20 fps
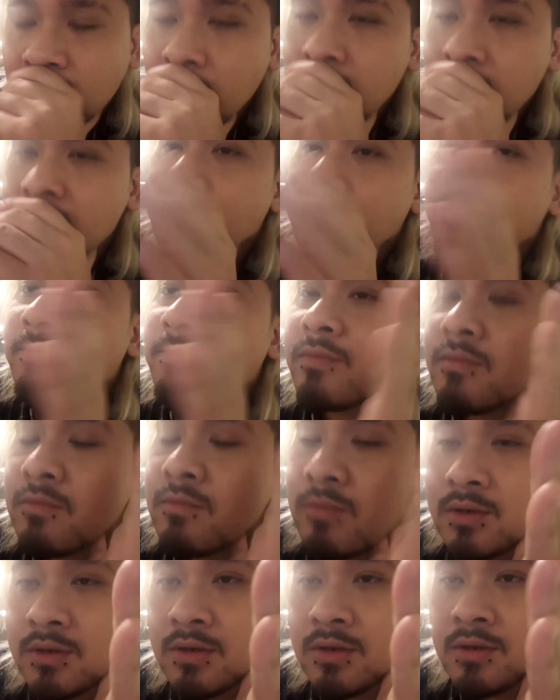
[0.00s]
so
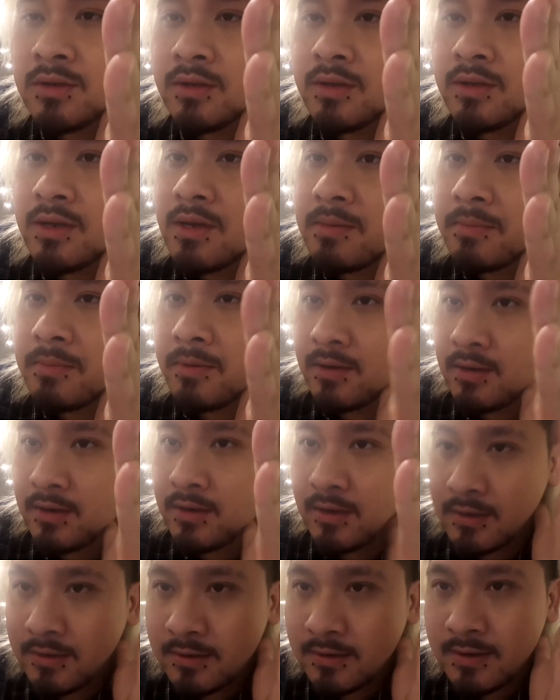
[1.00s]
what's currently happening
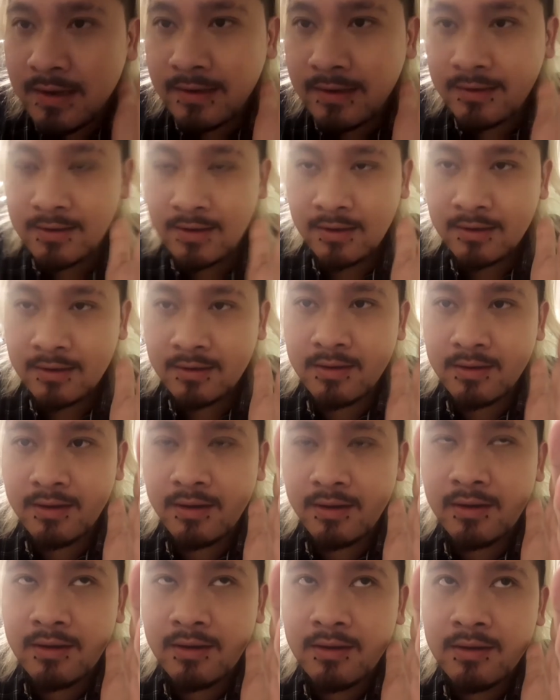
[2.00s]
is that day and
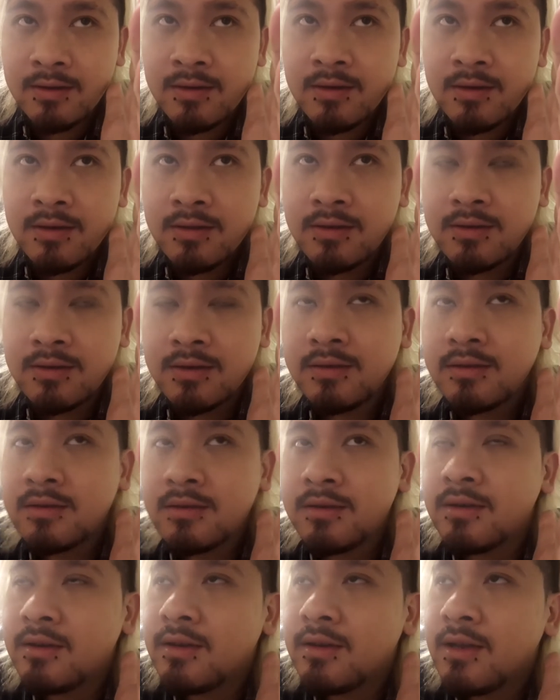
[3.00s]
night, there's a
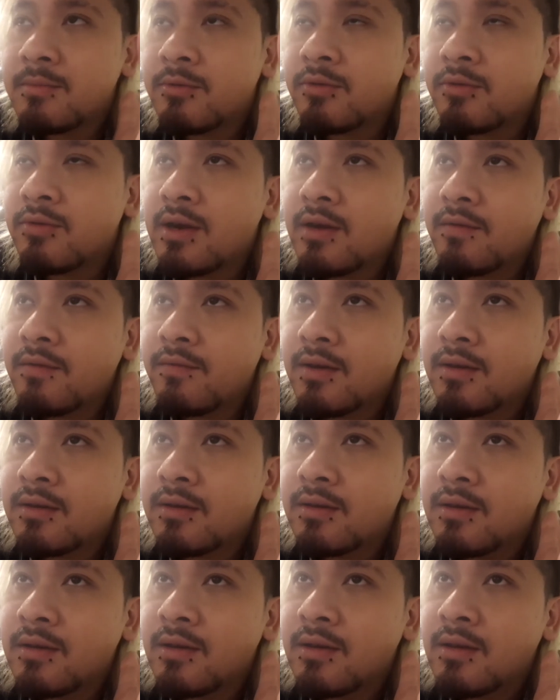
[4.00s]
certain demographic
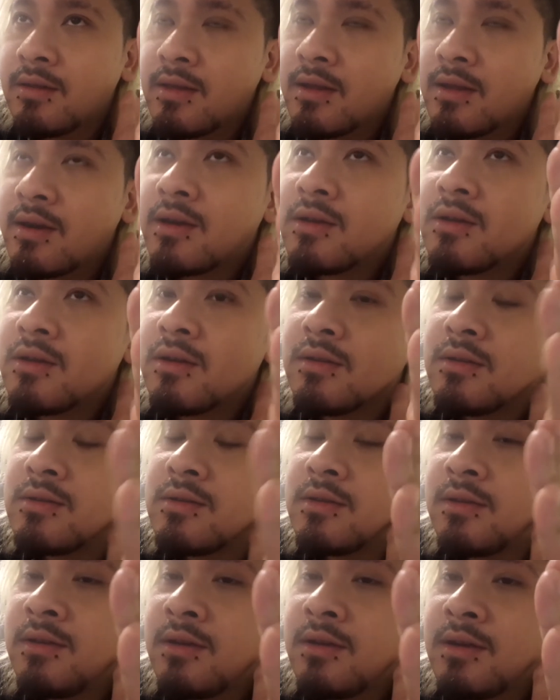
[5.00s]
that I call
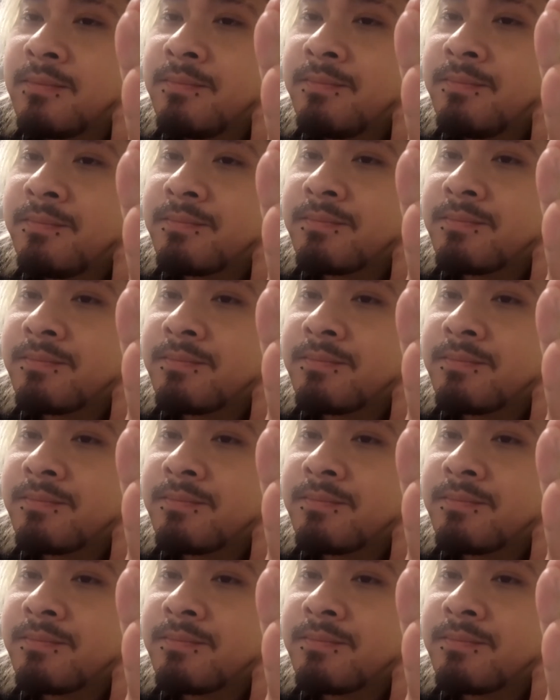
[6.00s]
scum,